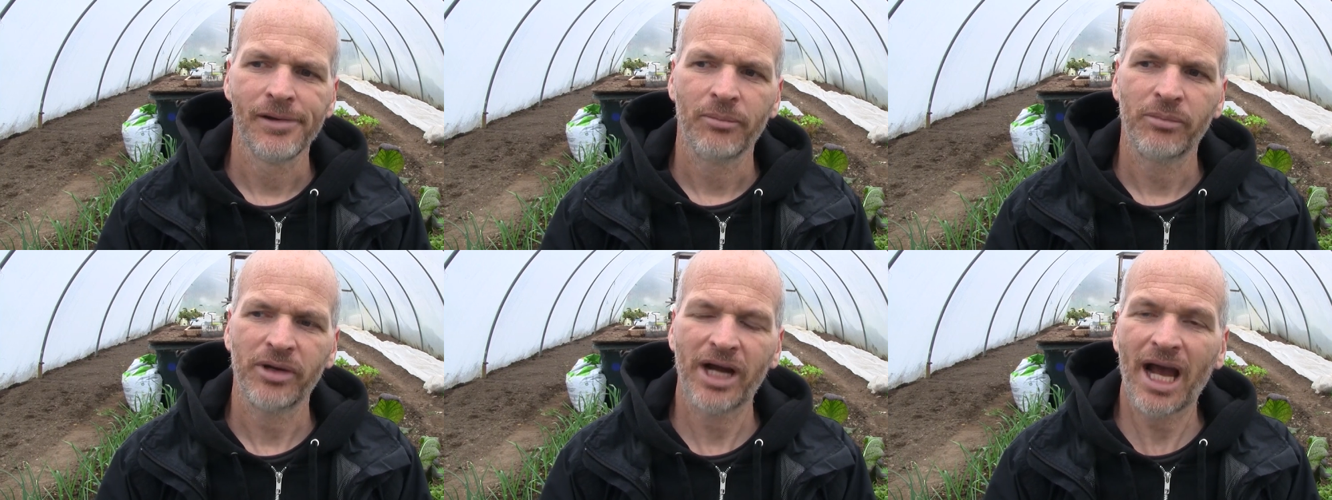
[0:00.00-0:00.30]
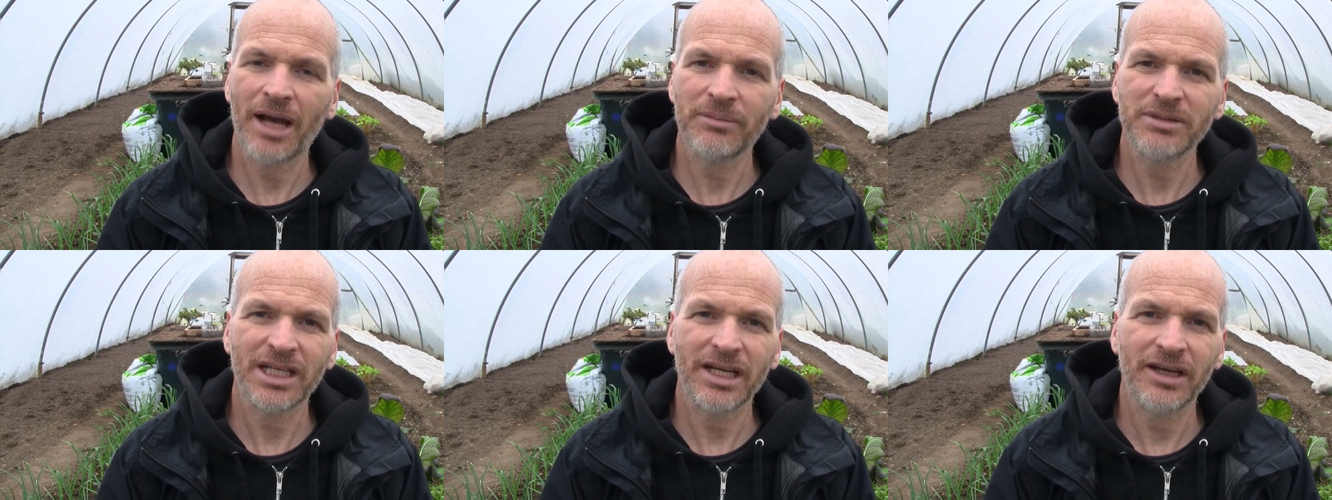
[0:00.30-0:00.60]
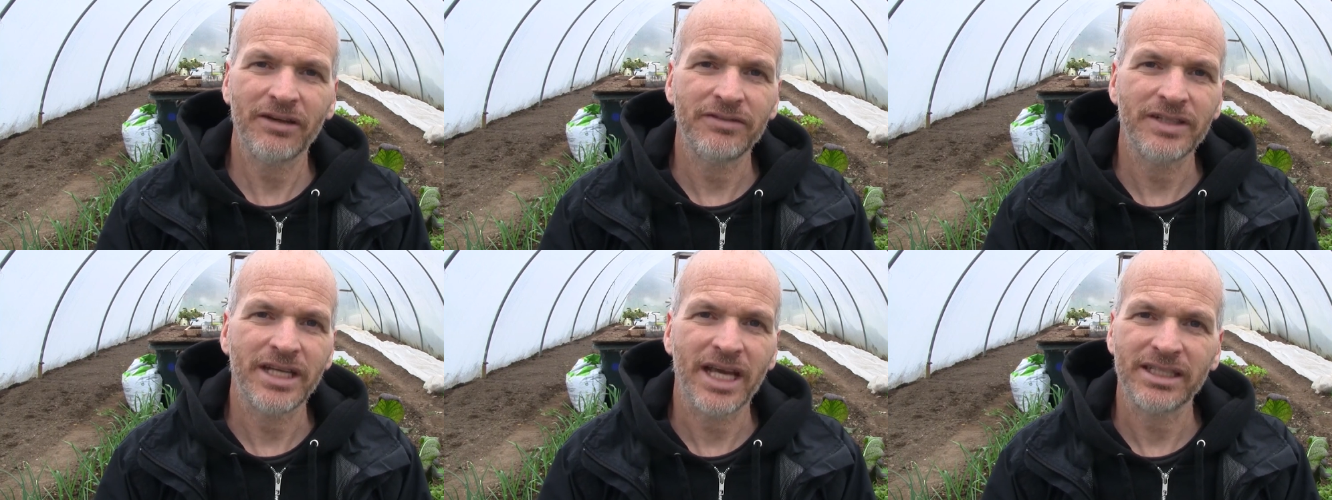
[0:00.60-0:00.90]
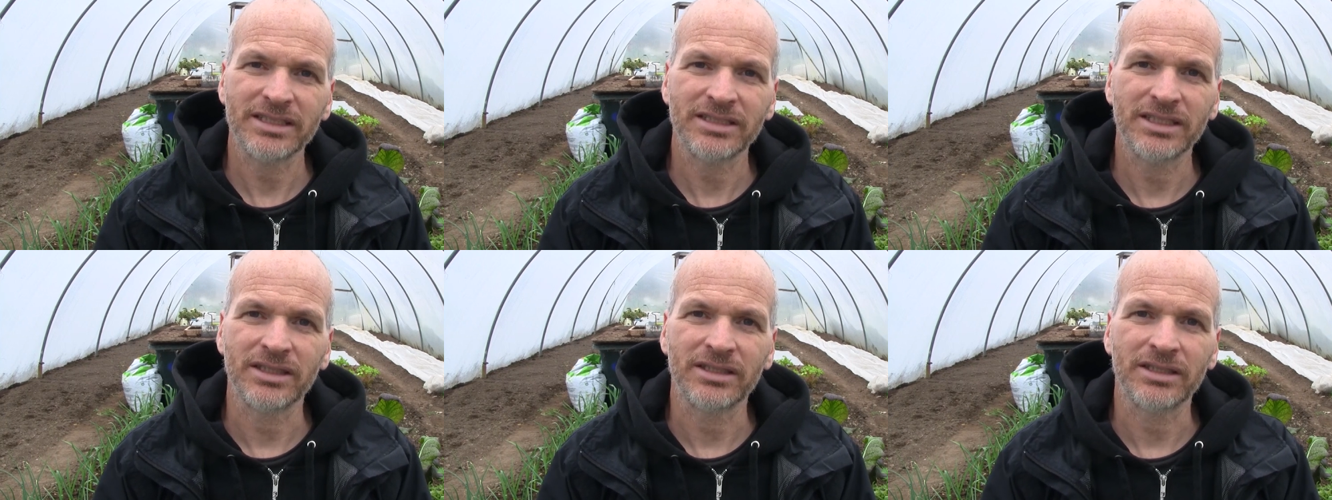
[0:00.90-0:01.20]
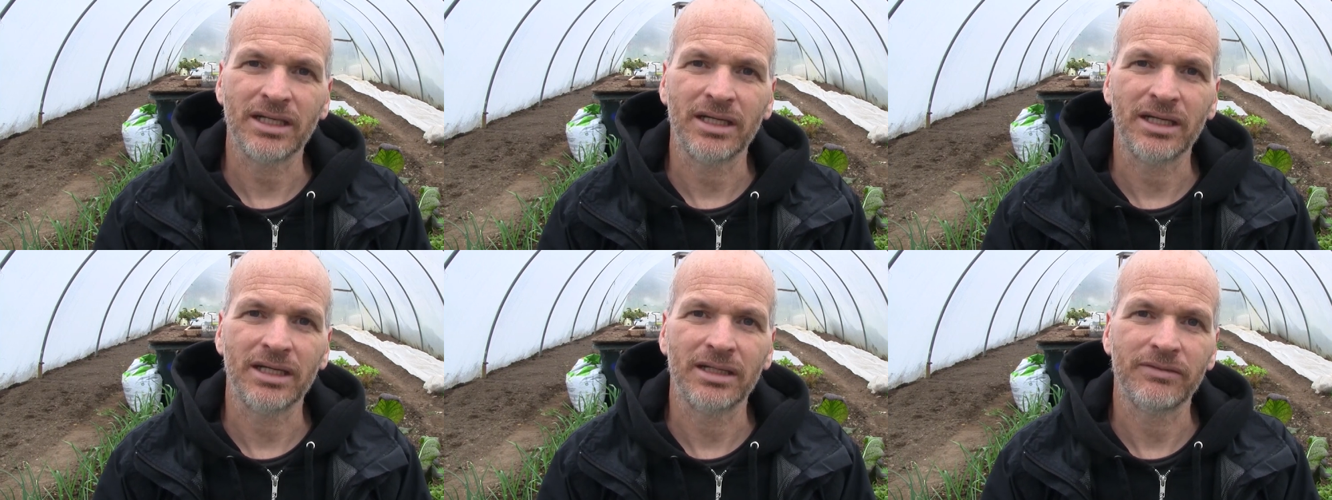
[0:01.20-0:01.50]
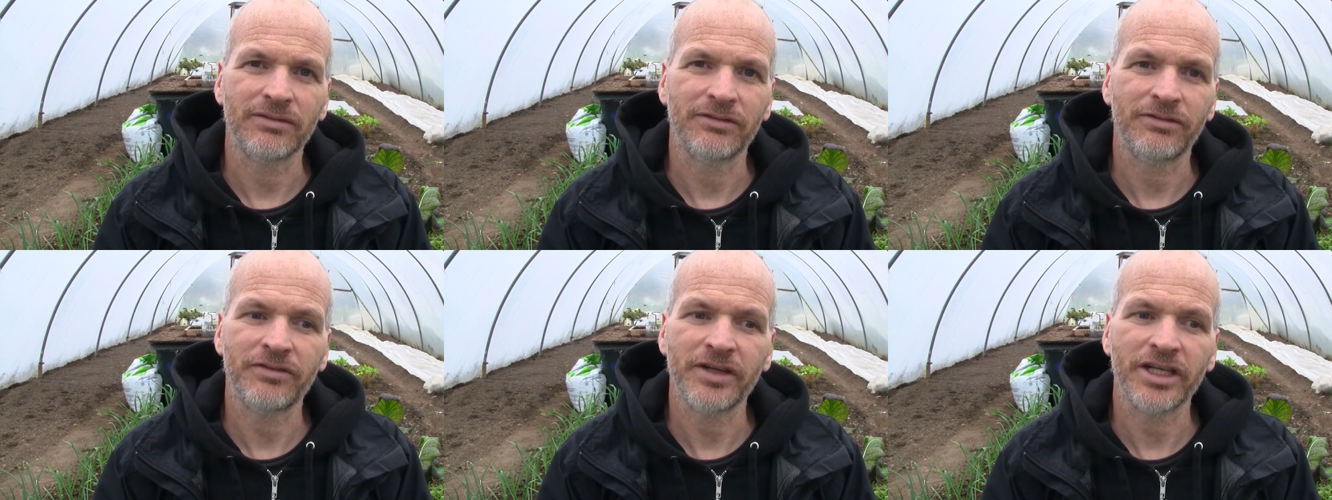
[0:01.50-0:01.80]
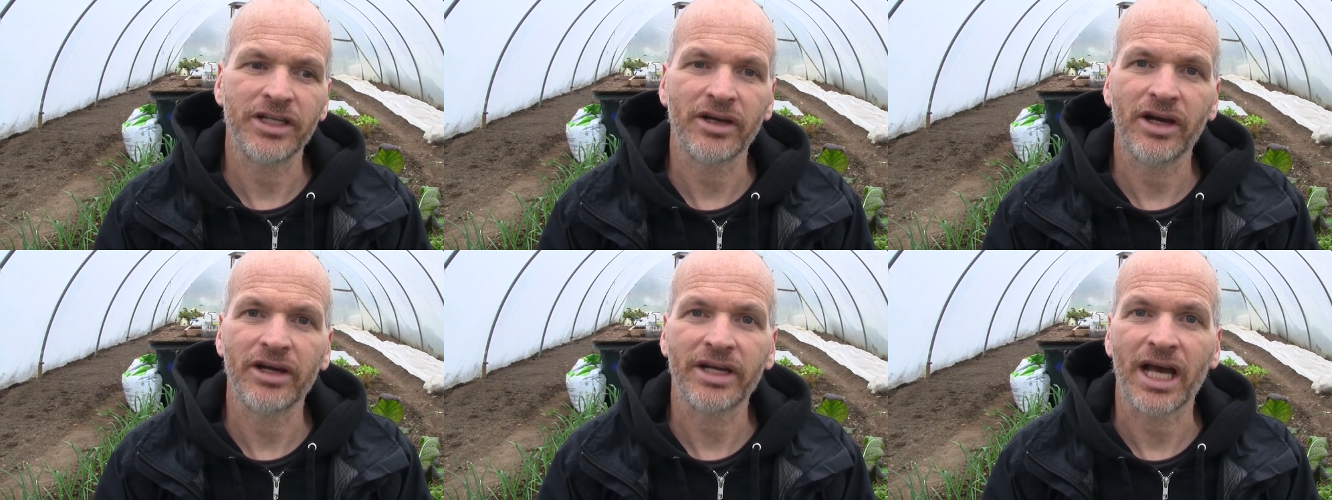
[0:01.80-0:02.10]
Perhaps I have yet to
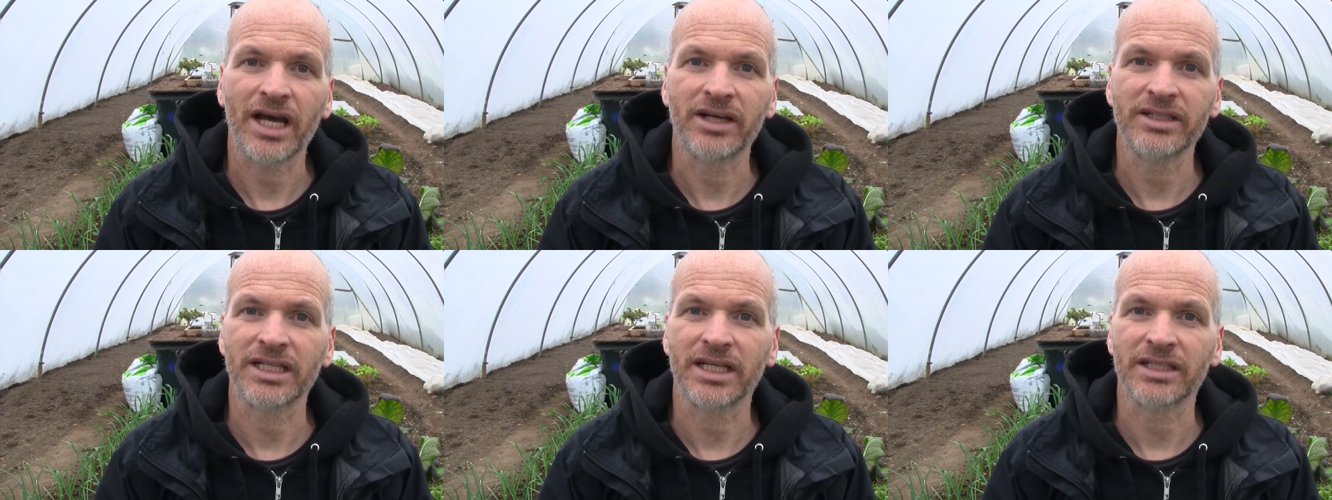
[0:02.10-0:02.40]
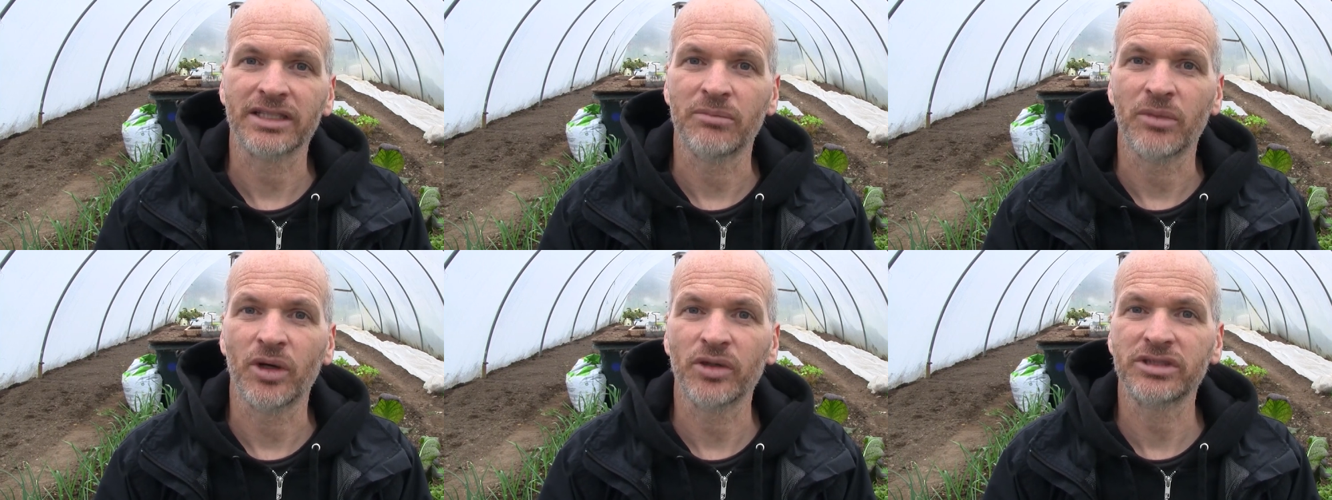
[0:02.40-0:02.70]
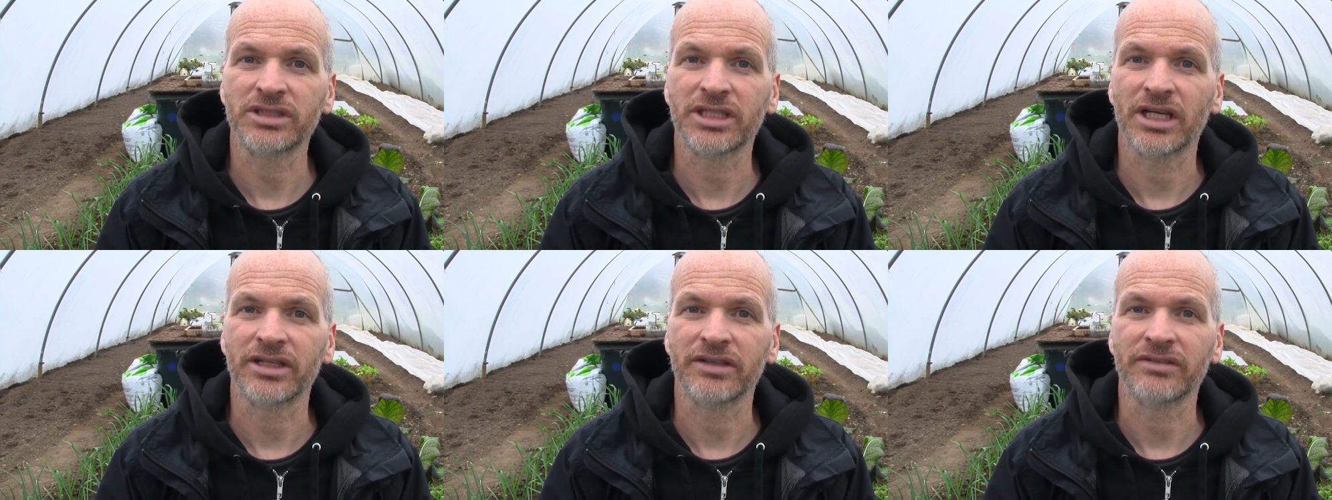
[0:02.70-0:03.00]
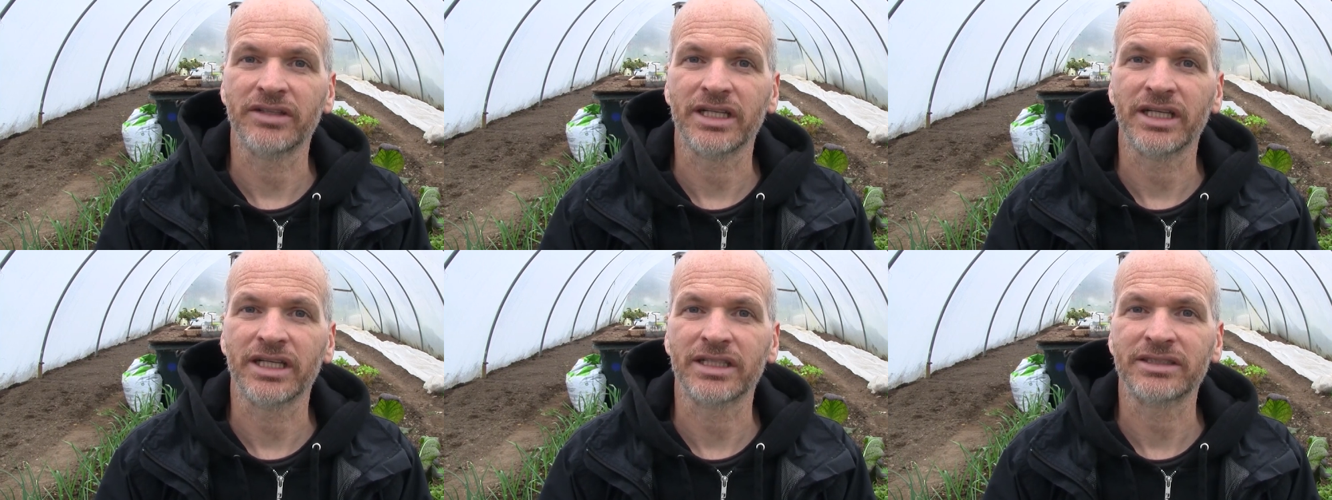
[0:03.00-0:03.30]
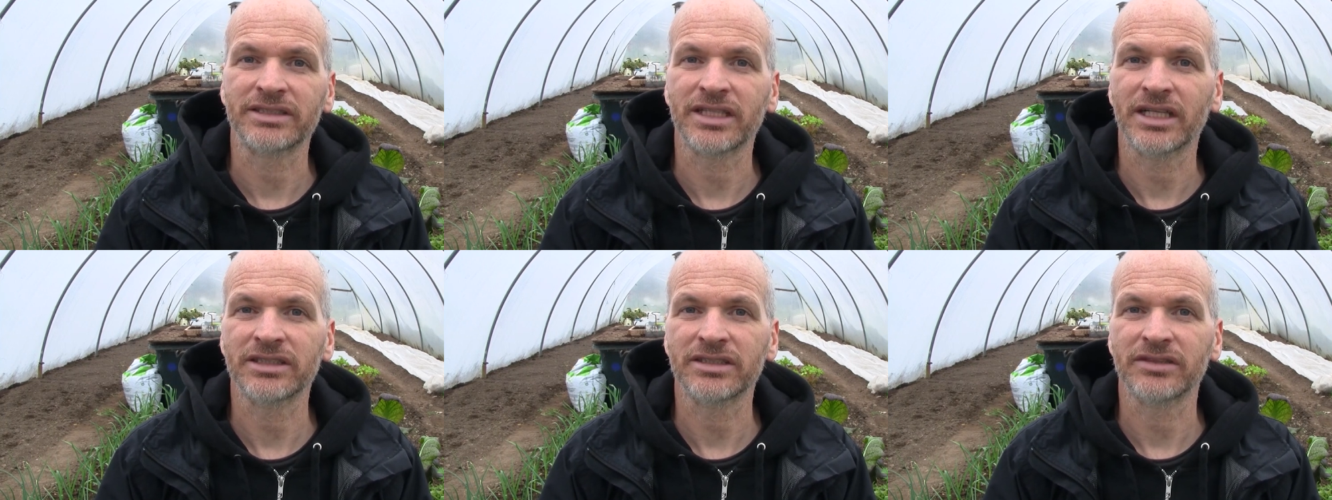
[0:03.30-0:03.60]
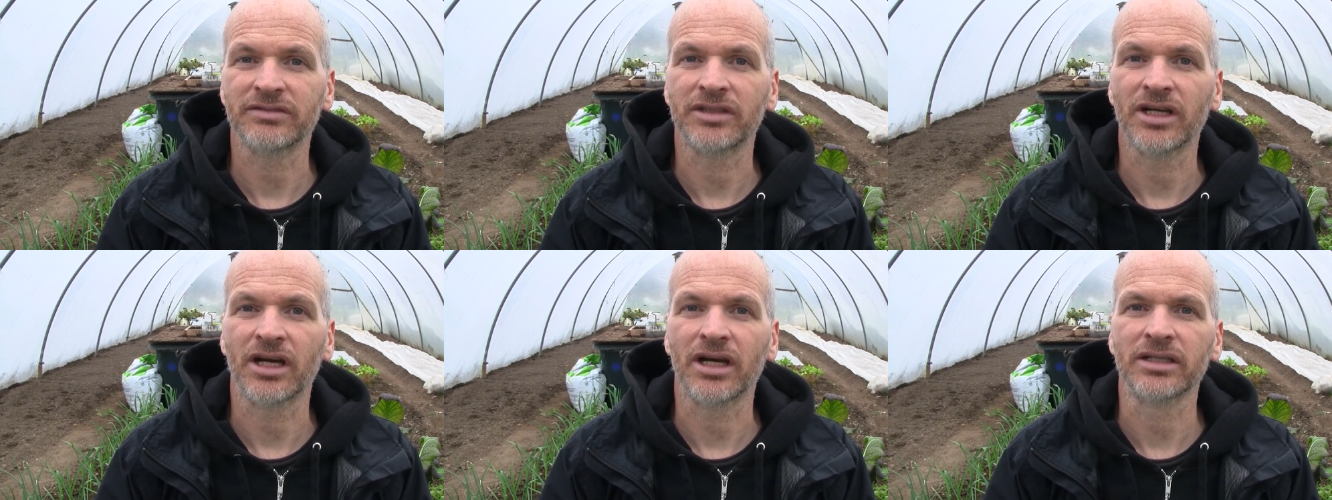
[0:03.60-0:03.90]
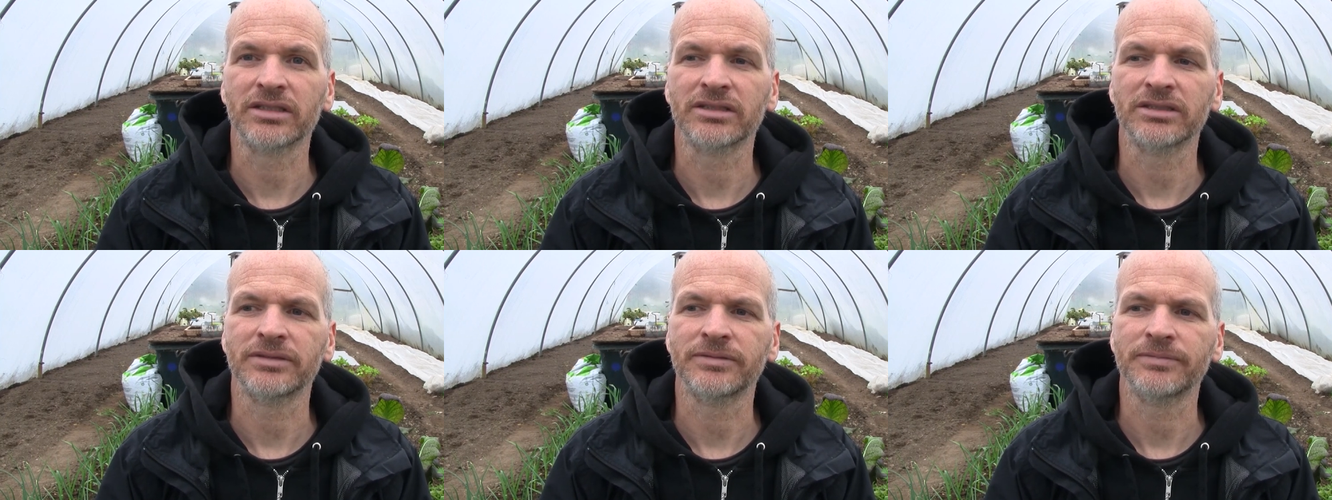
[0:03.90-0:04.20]
figure out how to get the most out of the extensive
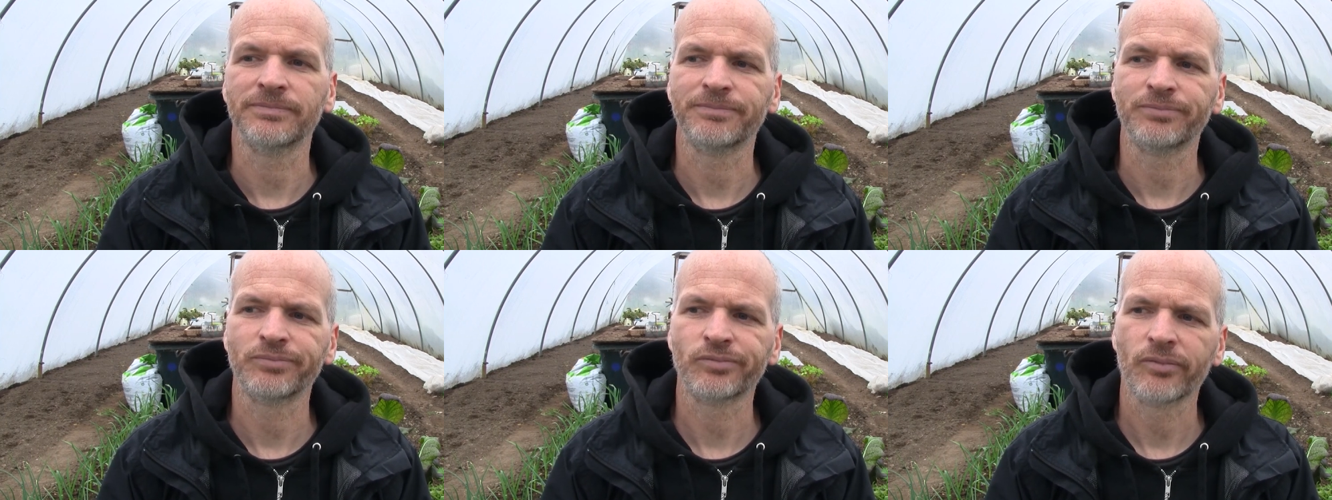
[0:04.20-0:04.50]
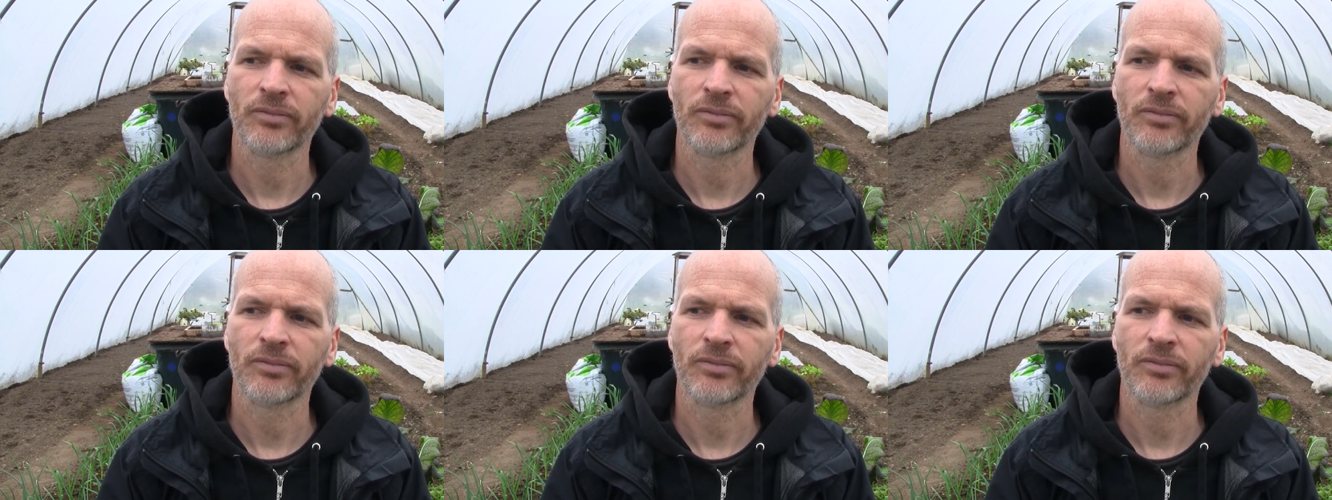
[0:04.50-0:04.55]
garden.